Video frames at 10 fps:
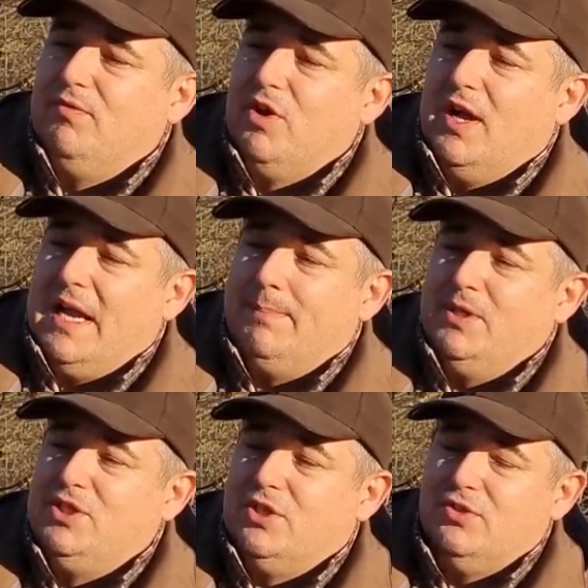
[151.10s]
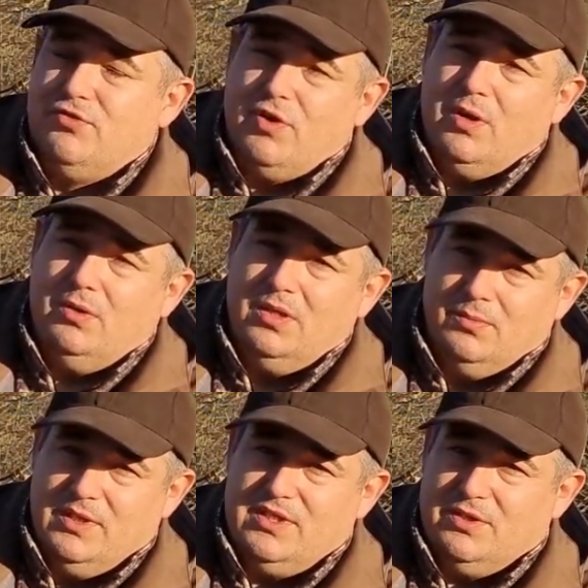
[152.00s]
You've got an aperture control,
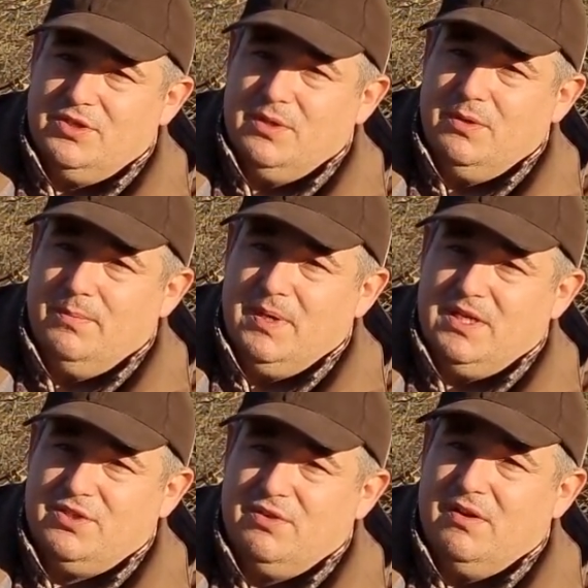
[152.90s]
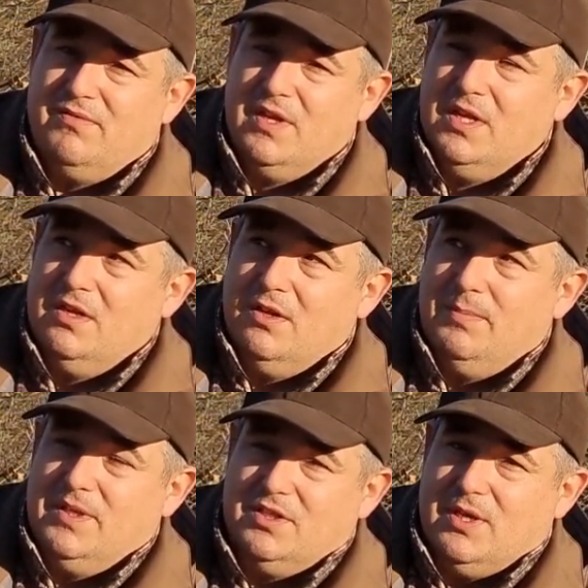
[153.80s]
which I'll show you a picture of
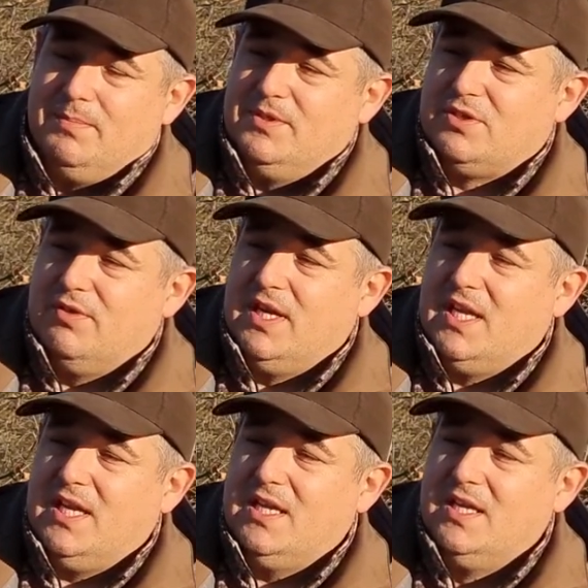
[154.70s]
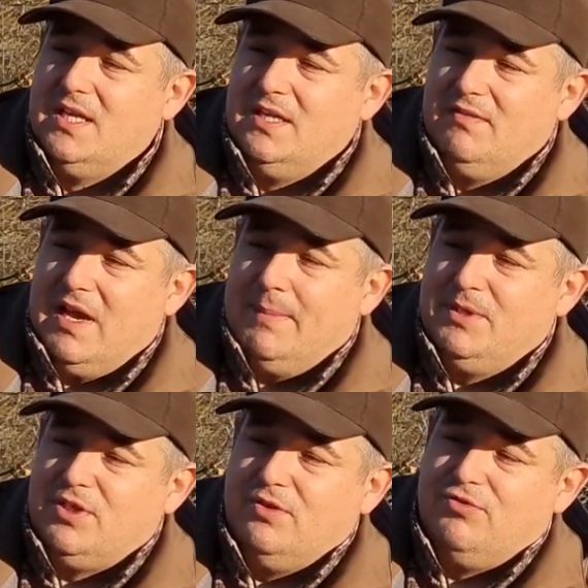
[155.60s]
up in the top of the screen here. You've got
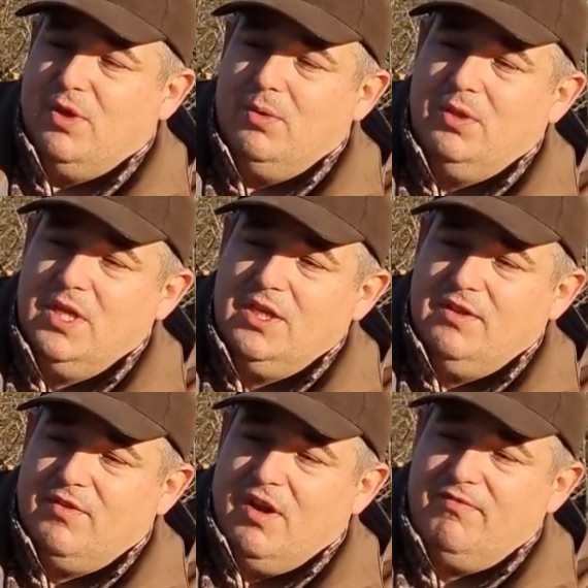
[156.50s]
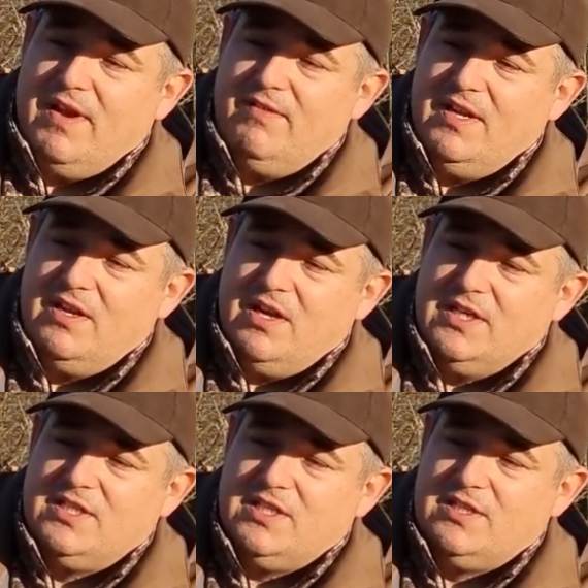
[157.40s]
aperture control. You've got a very
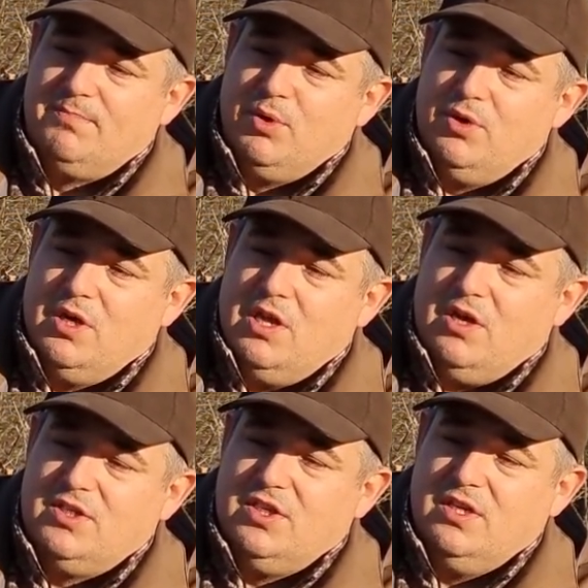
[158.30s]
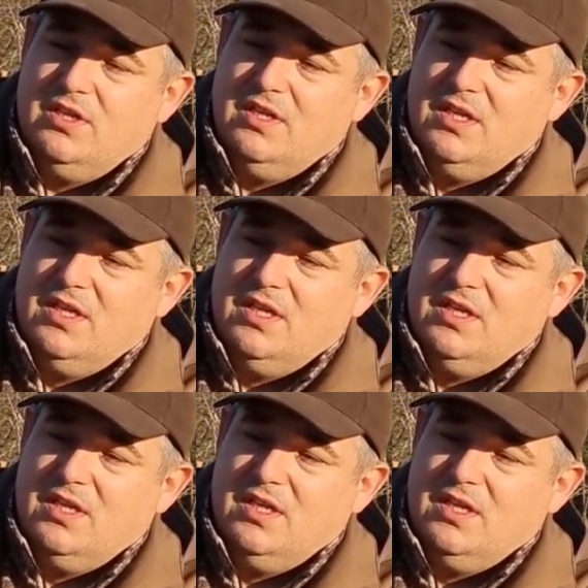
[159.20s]
nice sprung locked